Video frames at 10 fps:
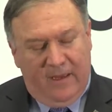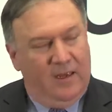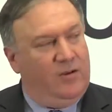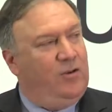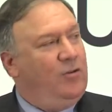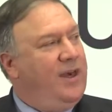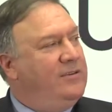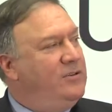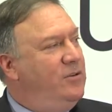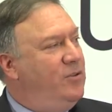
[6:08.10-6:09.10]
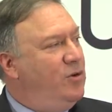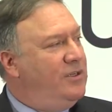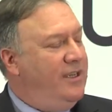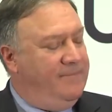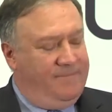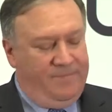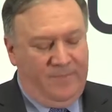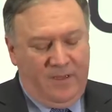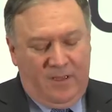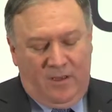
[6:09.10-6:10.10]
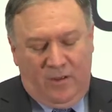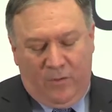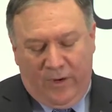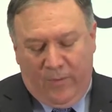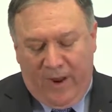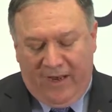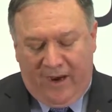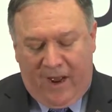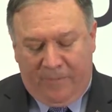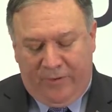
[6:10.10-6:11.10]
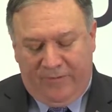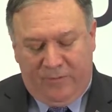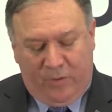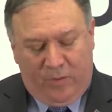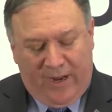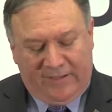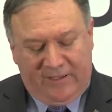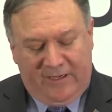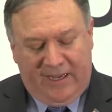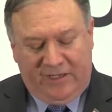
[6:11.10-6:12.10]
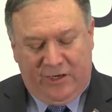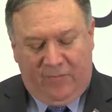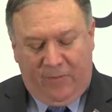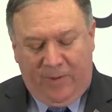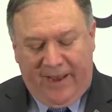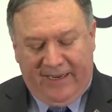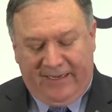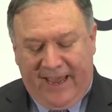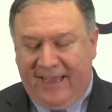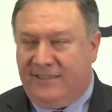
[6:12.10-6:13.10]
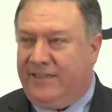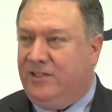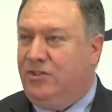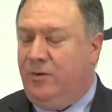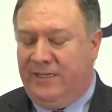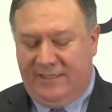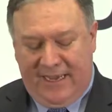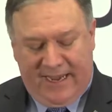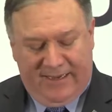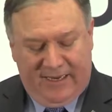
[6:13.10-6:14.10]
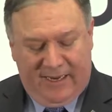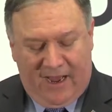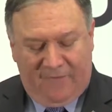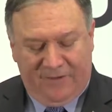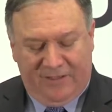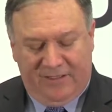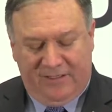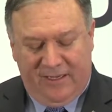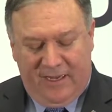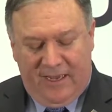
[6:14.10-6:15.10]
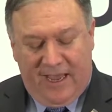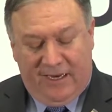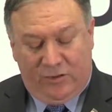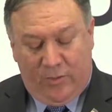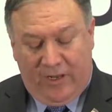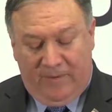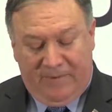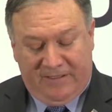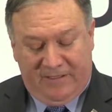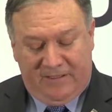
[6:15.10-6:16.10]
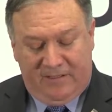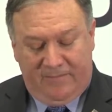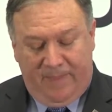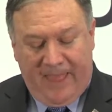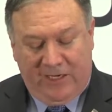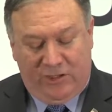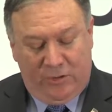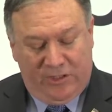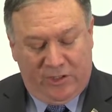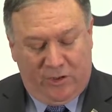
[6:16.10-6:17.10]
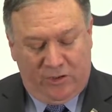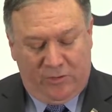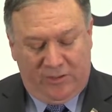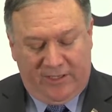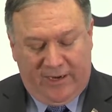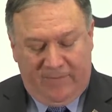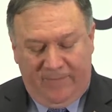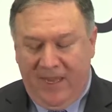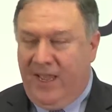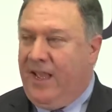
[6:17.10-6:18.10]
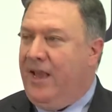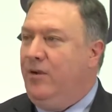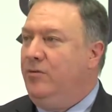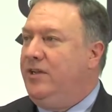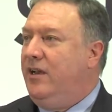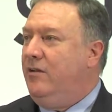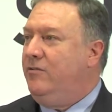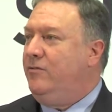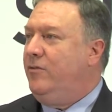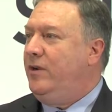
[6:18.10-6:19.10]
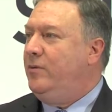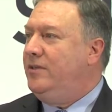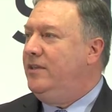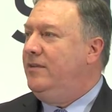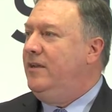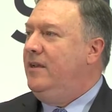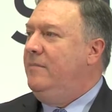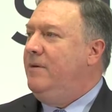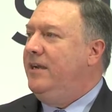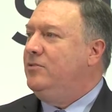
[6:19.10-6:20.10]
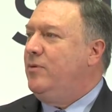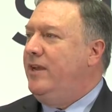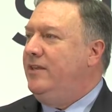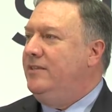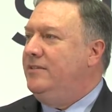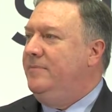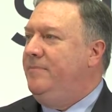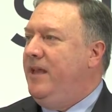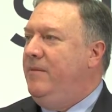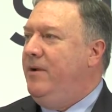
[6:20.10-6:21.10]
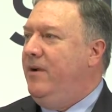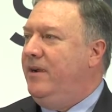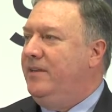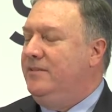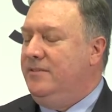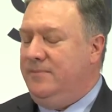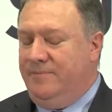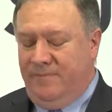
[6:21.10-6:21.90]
In 2013, 3 Iranian operatives were arrested in Nigeria for planning attacks against USAID offices, an Israeli business, a Jewish cultural center, and hotels frequented by Israelis and Americans.